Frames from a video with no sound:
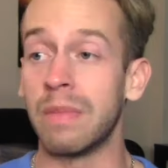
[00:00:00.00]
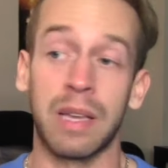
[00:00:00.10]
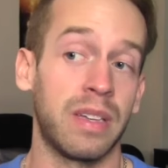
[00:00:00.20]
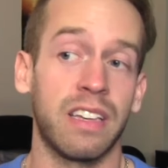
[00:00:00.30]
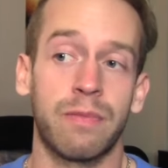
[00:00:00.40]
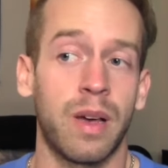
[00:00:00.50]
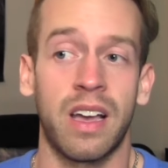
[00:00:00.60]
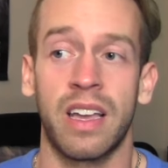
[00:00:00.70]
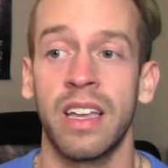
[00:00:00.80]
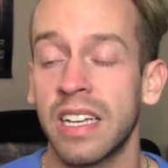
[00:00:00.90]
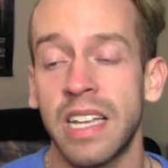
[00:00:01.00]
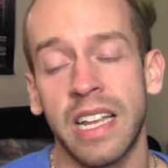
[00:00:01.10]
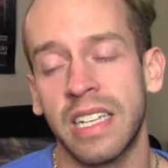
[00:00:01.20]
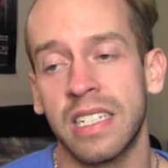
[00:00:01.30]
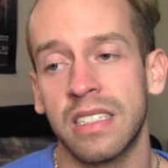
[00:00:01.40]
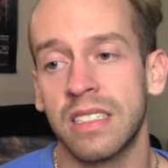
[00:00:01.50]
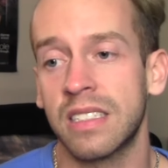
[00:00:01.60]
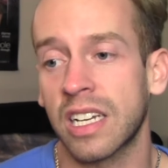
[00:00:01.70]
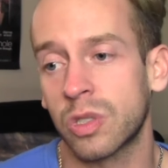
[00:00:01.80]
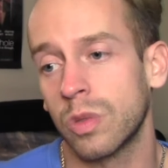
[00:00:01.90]
Maybe if my Canadian
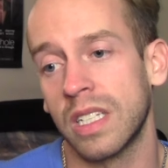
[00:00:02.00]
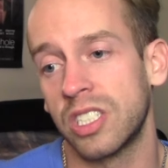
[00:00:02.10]
sexual